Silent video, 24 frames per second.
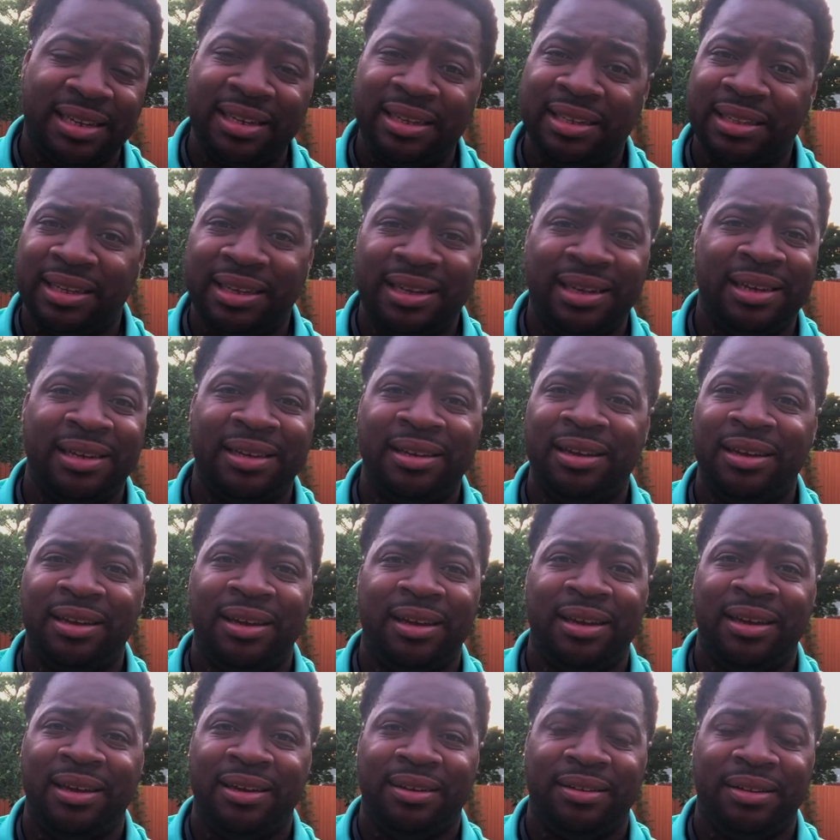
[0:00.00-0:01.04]
anything.
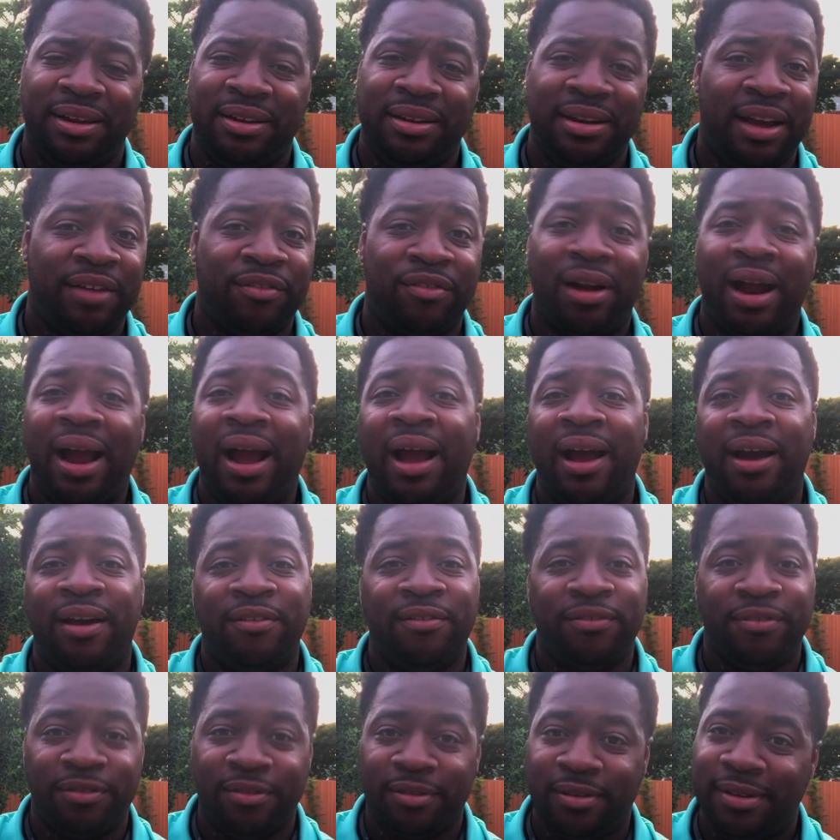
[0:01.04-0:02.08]
They never
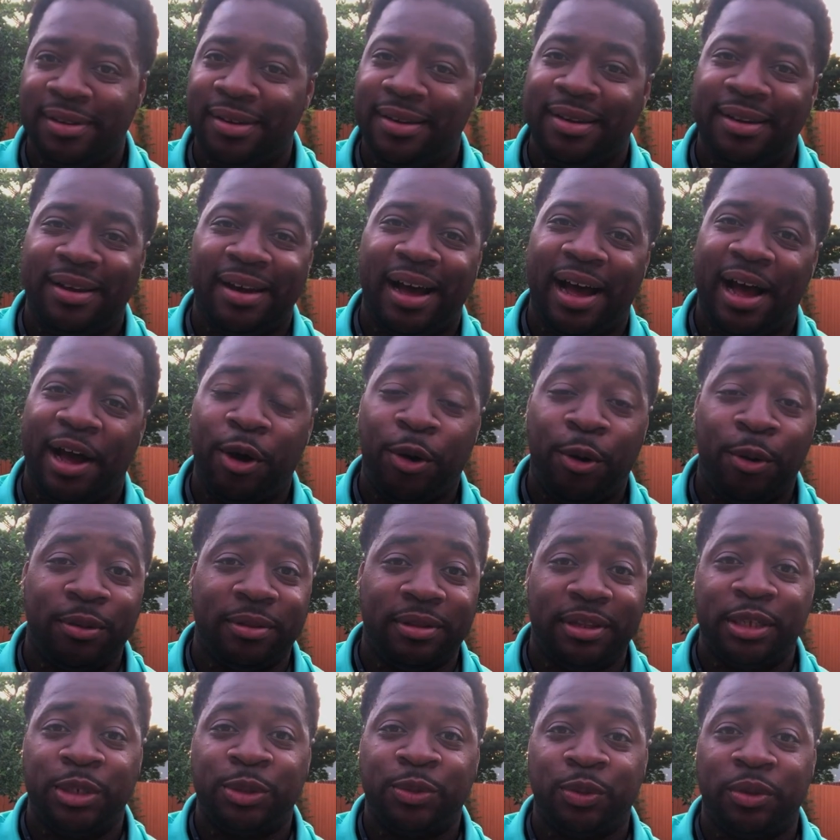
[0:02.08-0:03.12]
have. I
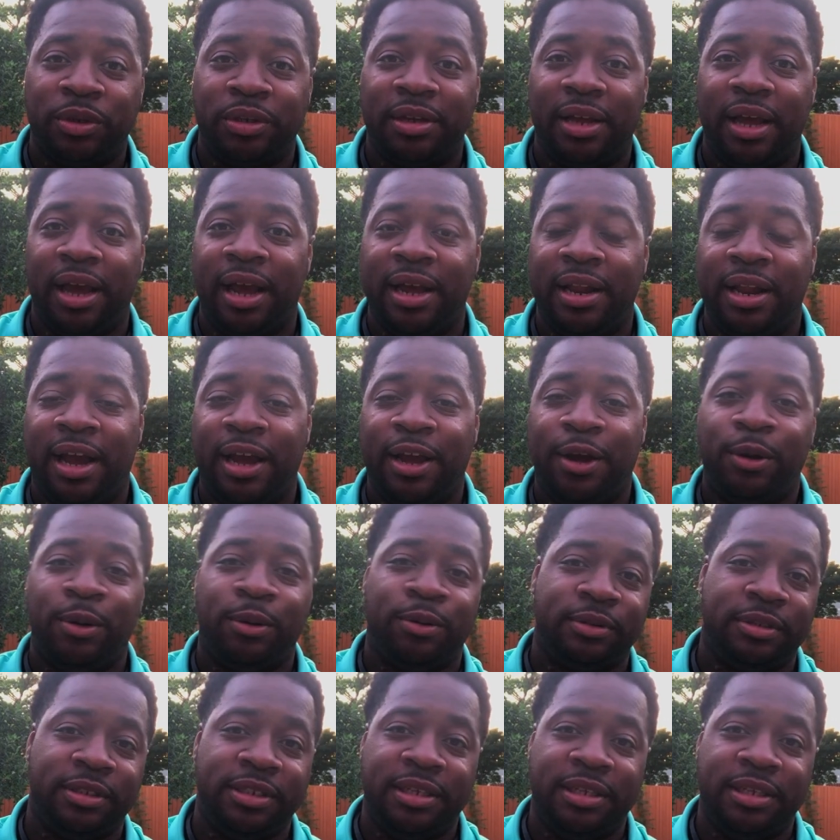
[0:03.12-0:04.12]
own this one and I own